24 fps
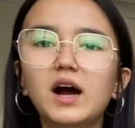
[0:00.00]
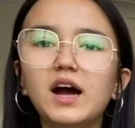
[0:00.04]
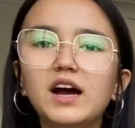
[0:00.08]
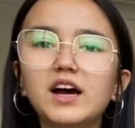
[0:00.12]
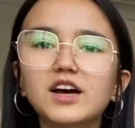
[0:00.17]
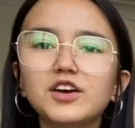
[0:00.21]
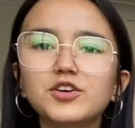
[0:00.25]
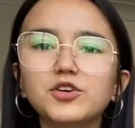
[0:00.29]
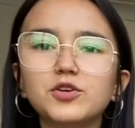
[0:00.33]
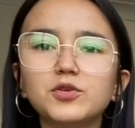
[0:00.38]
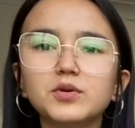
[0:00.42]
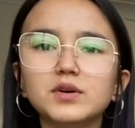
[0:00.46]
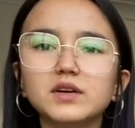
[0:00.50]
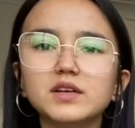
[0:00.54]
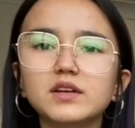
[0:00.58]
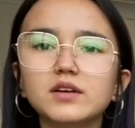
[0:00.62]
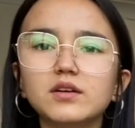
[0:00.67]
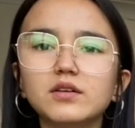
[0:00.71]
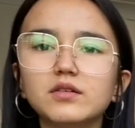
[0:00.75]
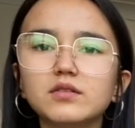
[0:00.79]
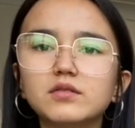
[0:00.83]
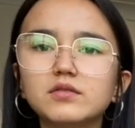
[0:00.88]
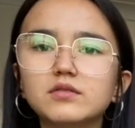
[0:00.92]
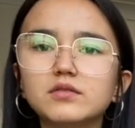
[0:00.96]
are you
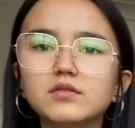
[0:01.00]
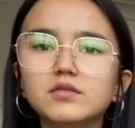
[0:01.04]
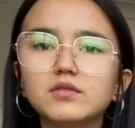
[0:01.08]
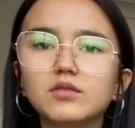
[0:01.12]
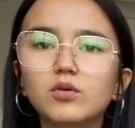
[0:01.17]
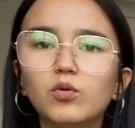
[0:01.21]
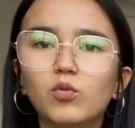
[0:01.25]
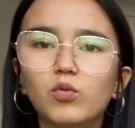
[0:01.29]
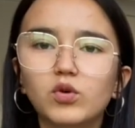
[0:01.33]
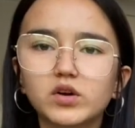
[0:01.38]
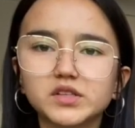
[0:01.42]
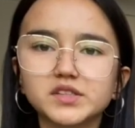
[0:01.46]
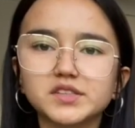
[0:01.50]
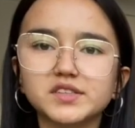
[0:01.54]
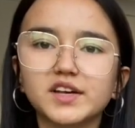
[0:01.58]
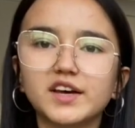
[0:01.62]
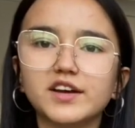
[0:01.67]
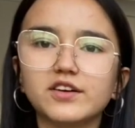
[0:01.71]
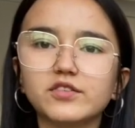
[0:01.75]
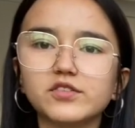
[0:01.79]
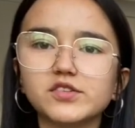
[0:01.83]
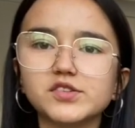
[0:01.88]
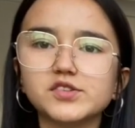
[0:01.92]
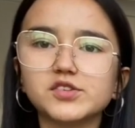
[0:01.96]
in one side
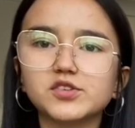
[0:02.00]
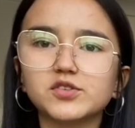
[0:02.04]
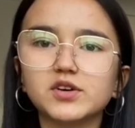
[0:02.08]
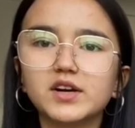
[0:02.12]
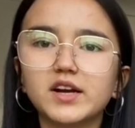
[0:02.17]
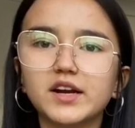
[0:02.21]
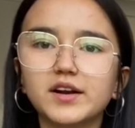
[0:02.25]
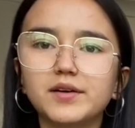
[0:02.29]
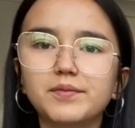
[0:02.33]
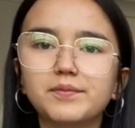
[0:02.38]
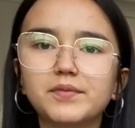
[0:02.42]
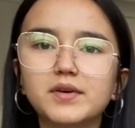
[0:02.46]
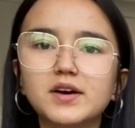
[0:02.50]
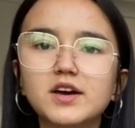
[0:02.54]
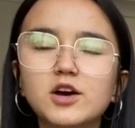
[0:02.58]
of the screen?